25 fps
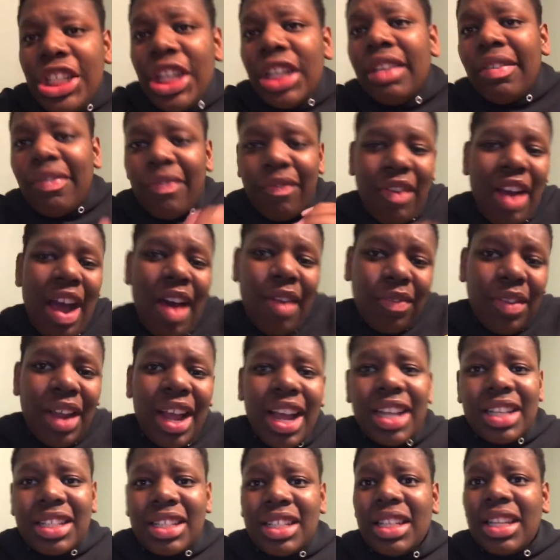just five
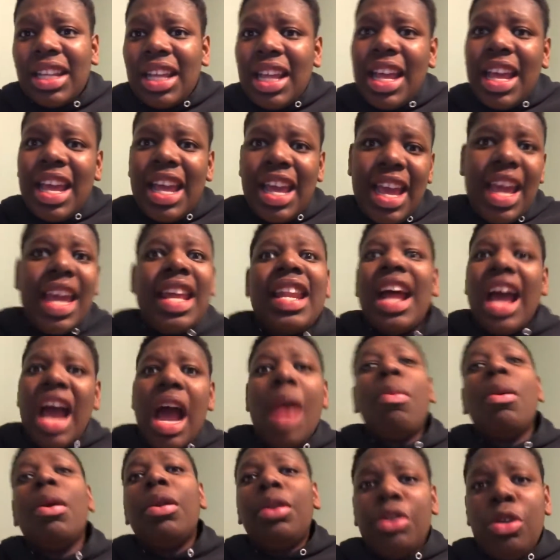likes and
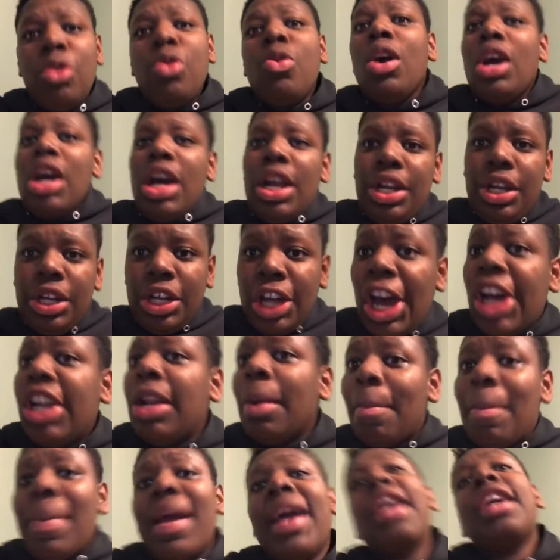I will do
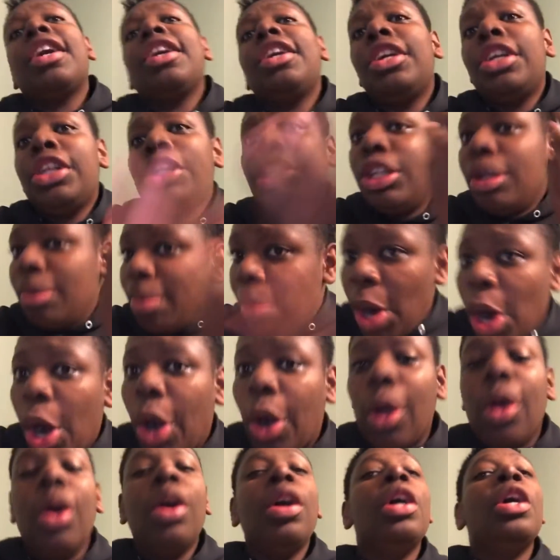another banger
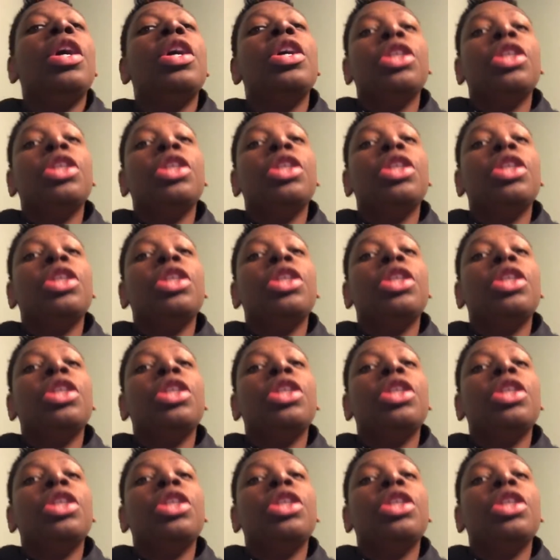tomorrow.